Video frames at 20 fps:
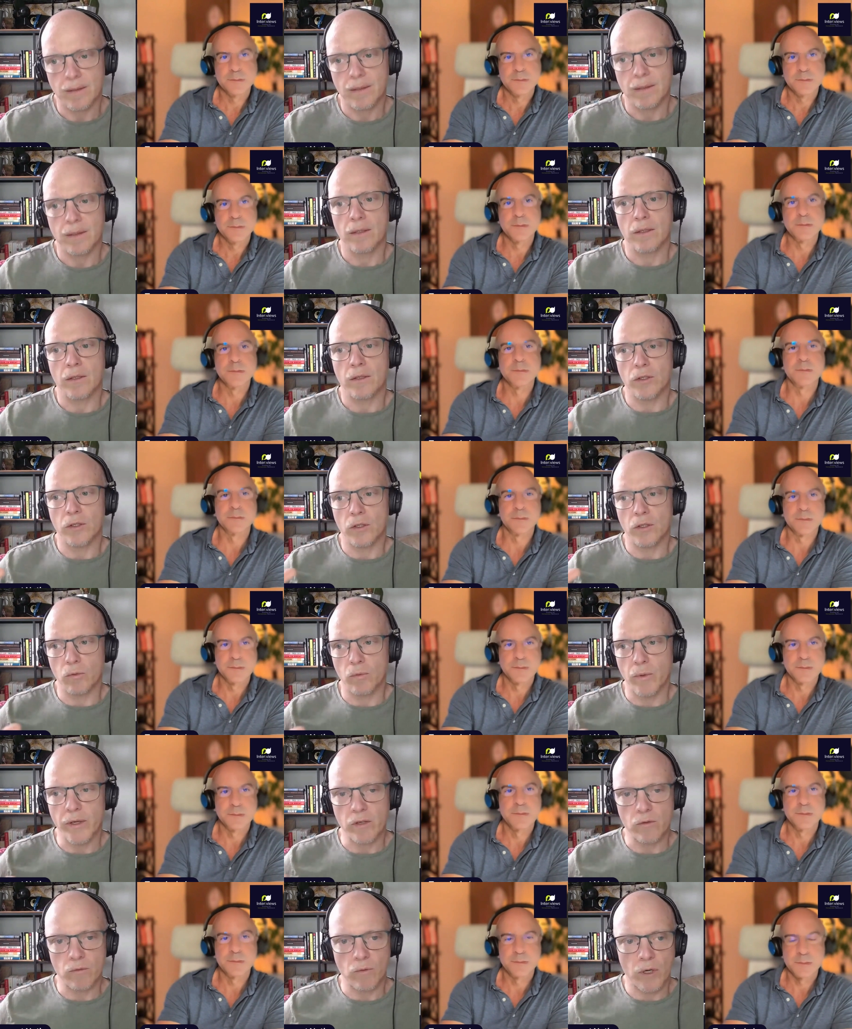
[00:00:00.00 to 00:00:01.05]
Speaker 1: Mm. You know,
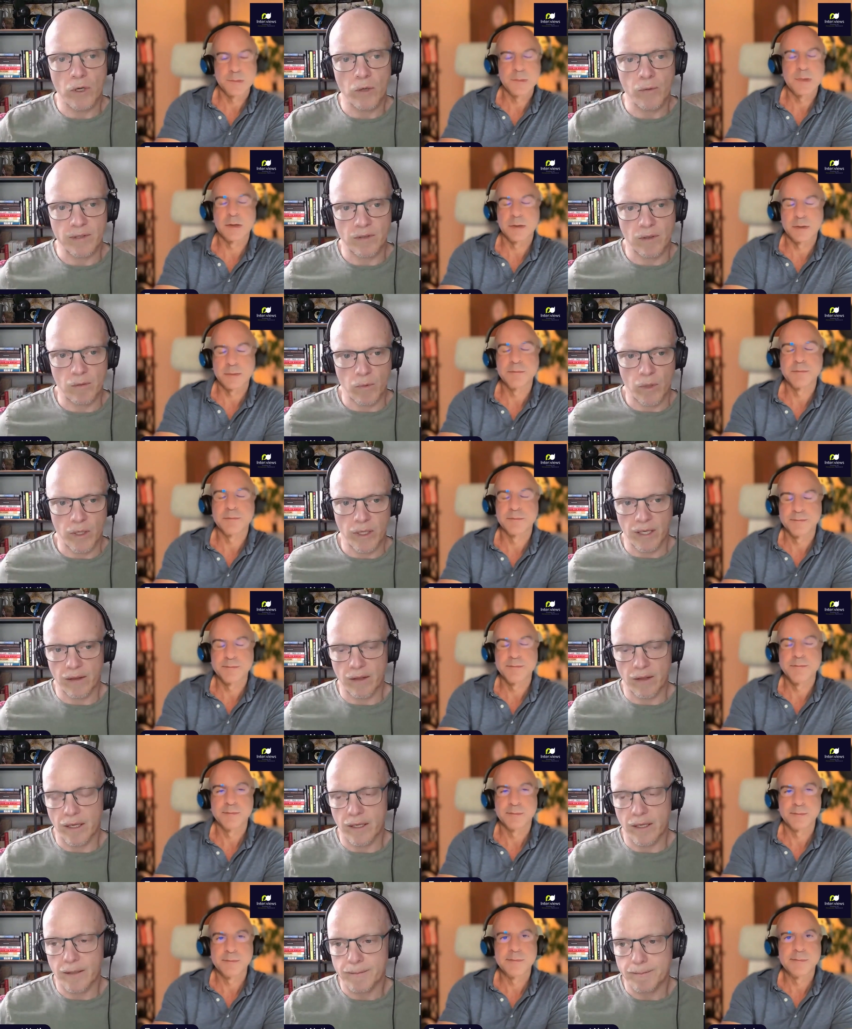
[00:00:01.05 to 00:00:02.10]
when you work with someone like
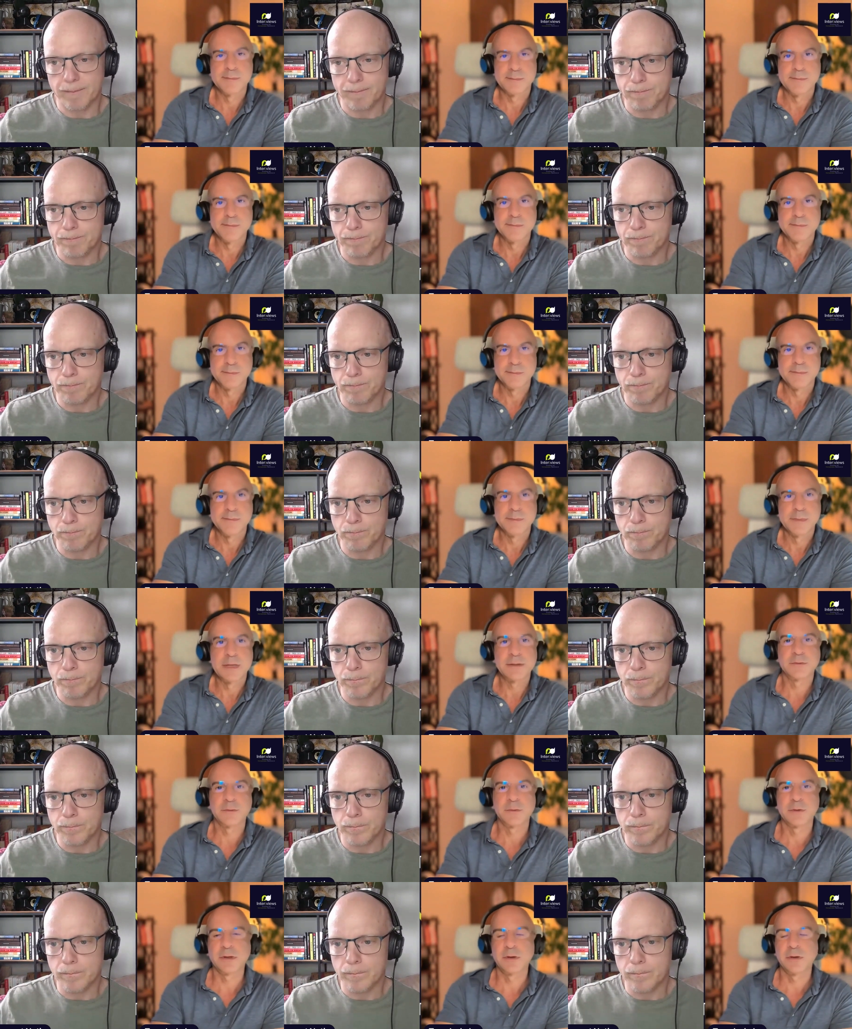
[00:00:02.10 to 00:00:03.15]
that.
Speaker 2: That's a
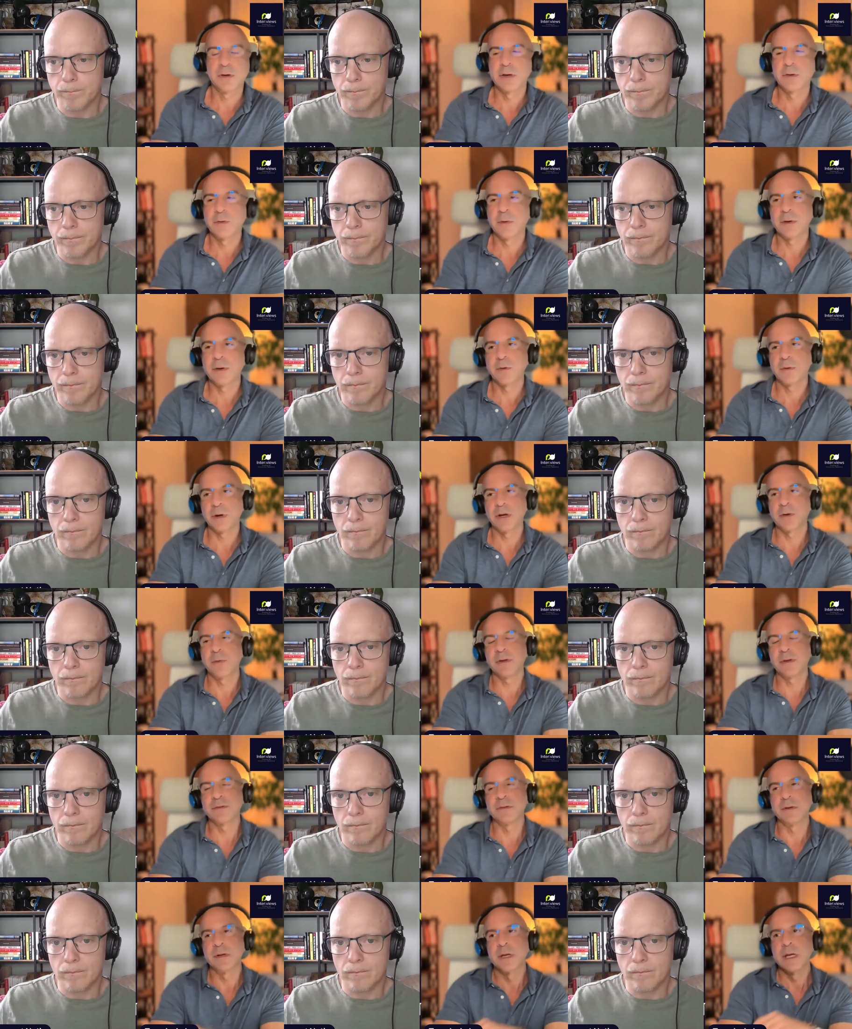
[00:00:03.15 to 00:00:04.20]
really great, great
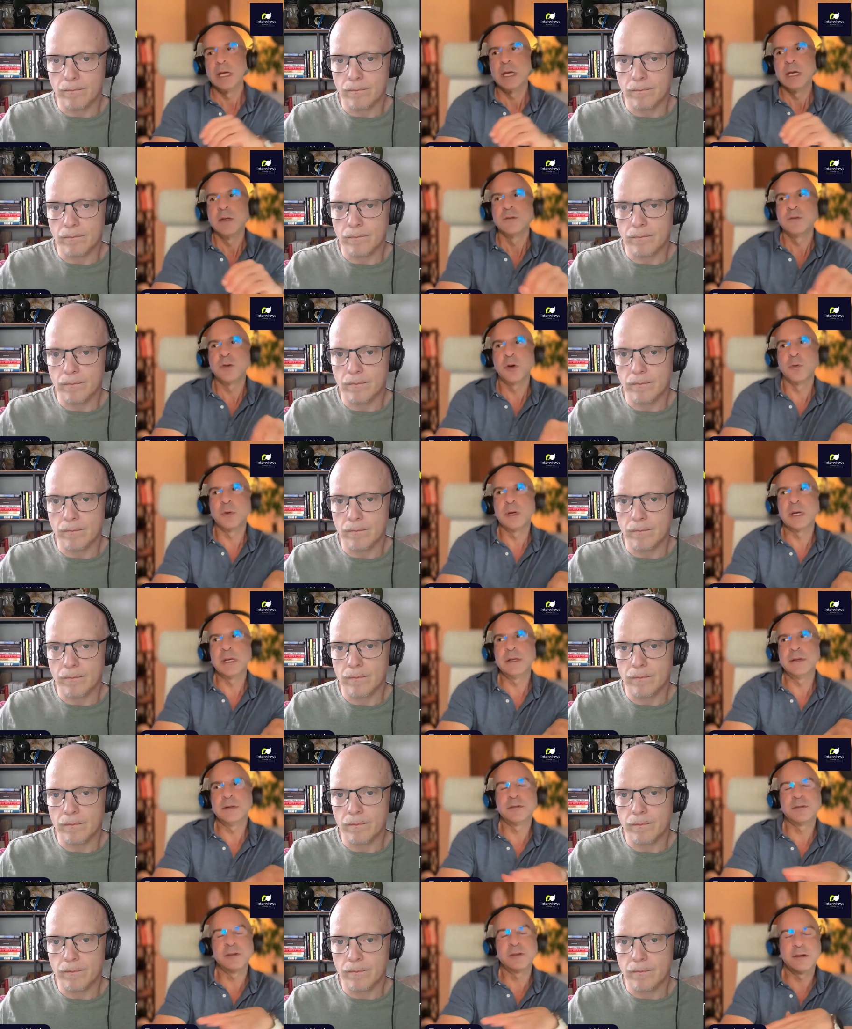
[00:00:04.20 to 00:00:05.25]
question. So, in the
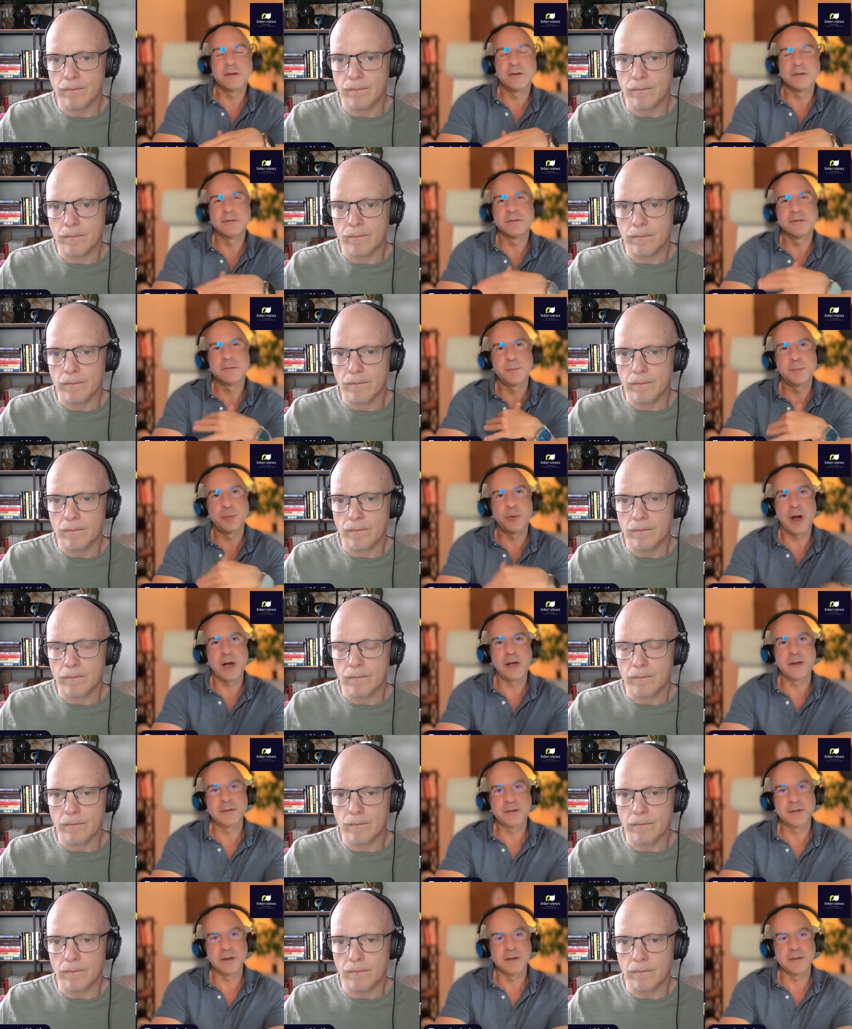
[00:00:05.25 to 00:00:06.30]
sales
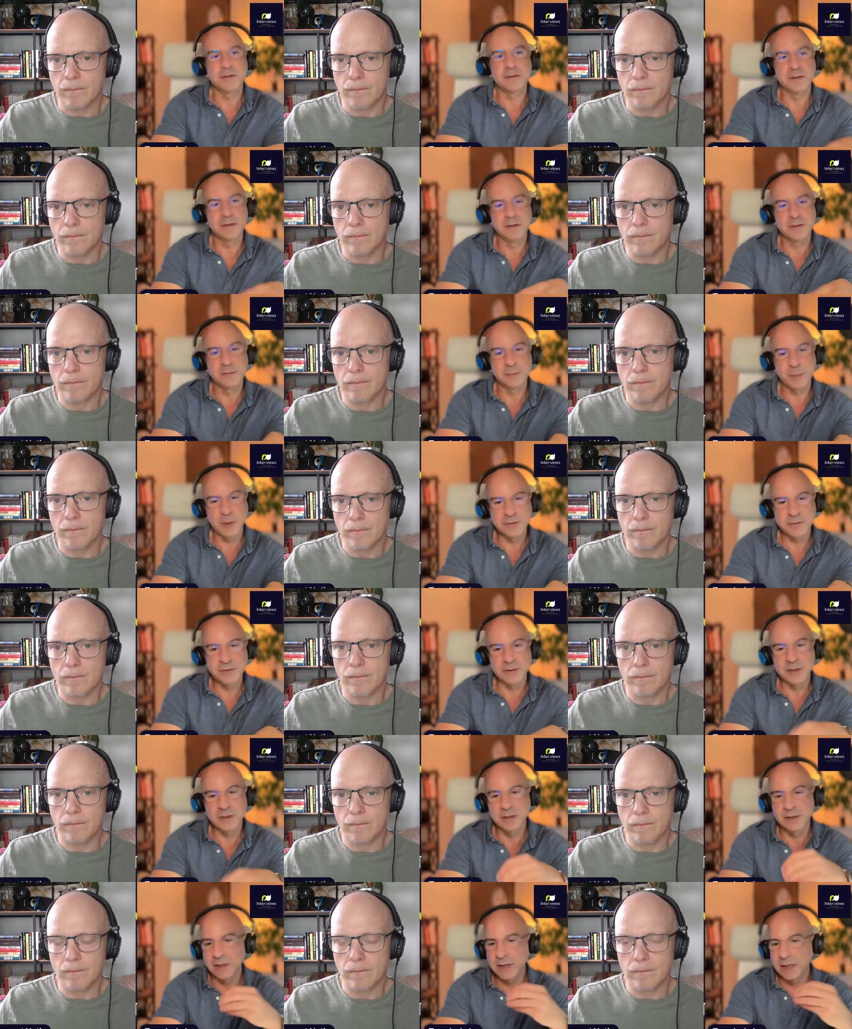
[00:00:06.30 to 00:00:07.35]
process, and
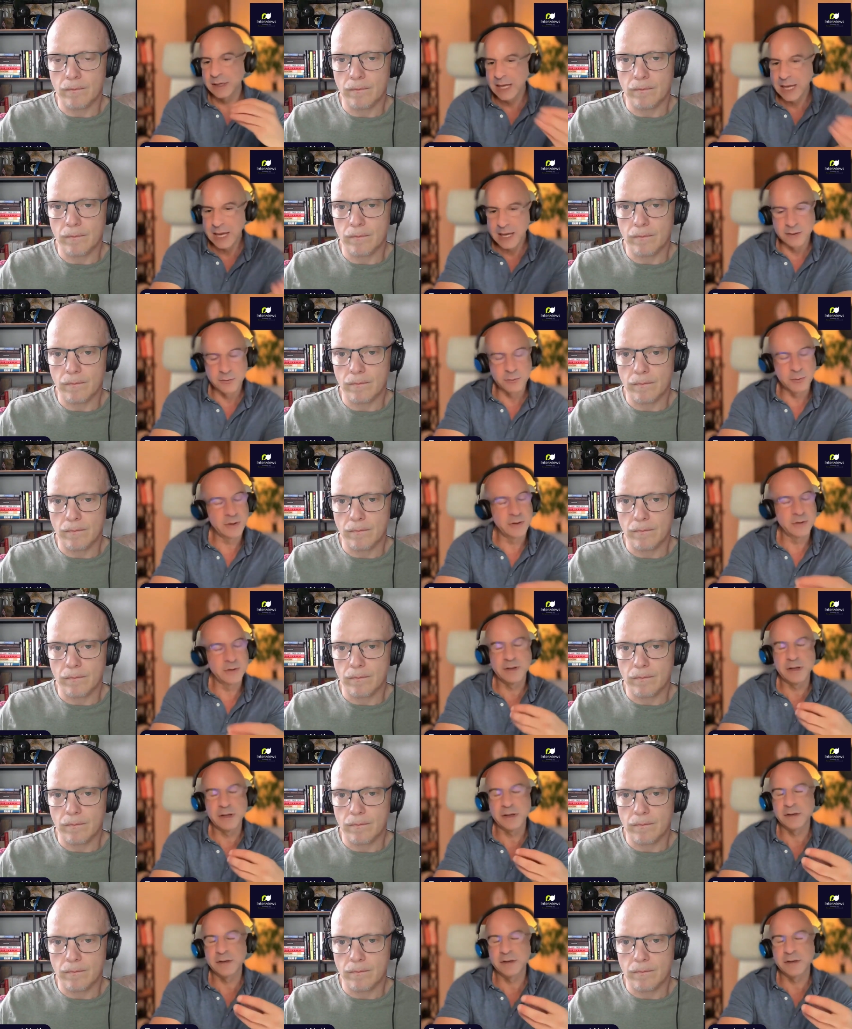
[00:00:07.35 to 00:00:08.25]
especially again when you're selling a